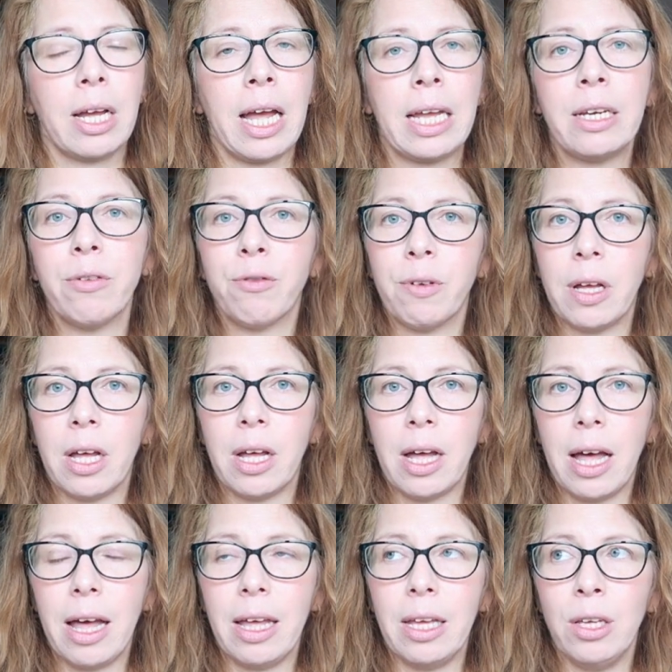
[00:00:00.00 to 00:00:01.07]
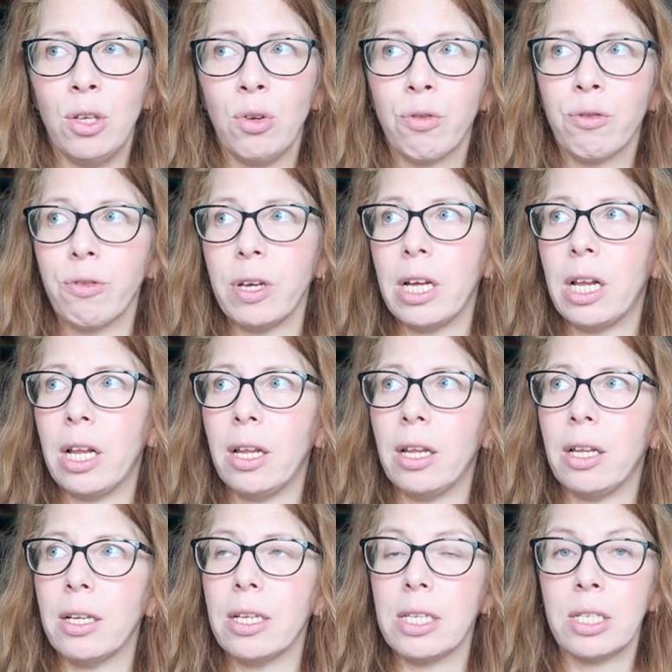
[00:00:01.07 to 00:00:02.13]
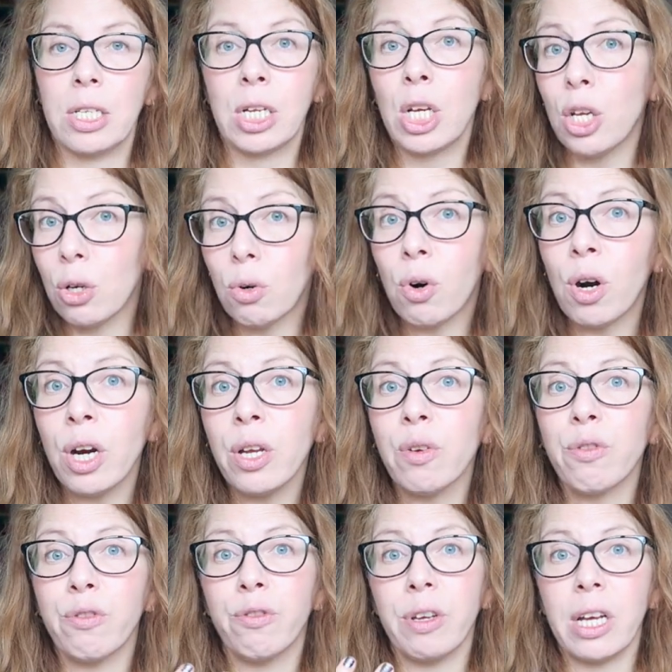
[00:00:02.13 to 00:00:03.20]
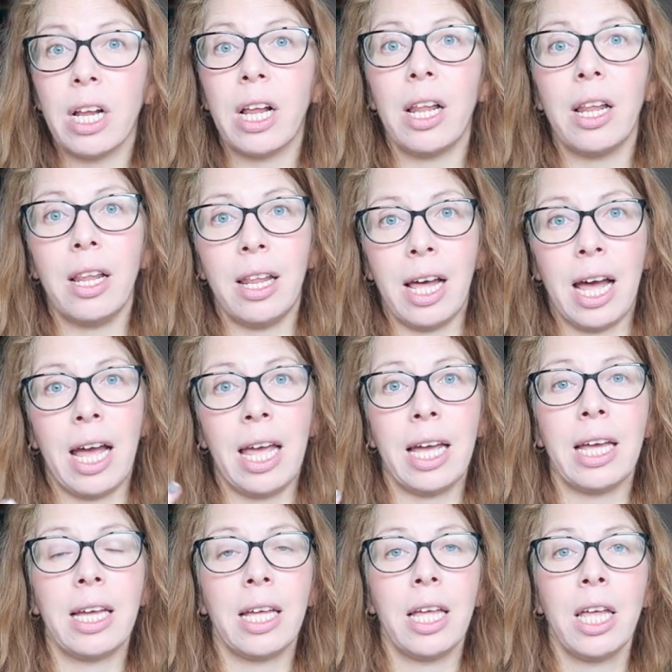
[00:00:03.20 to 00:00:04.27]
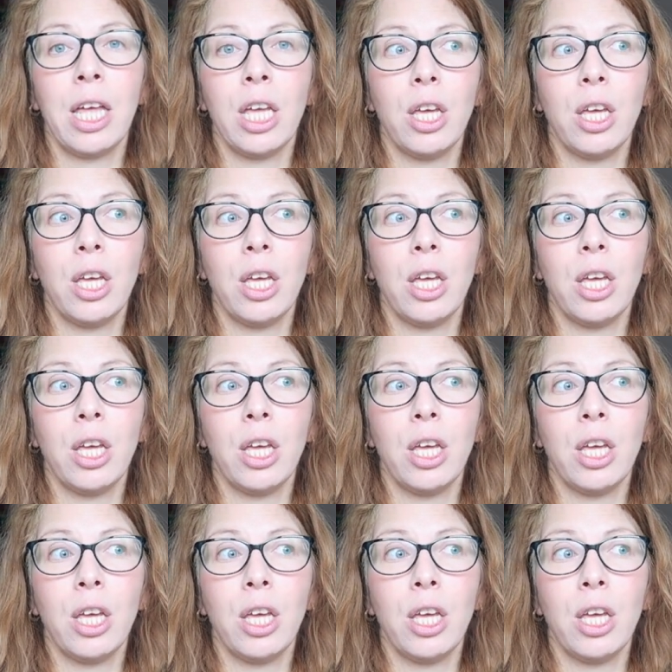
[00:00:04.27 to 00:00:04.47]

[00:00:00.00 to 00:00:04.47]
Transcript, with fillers: kind of, uh, you feel secure, you feel like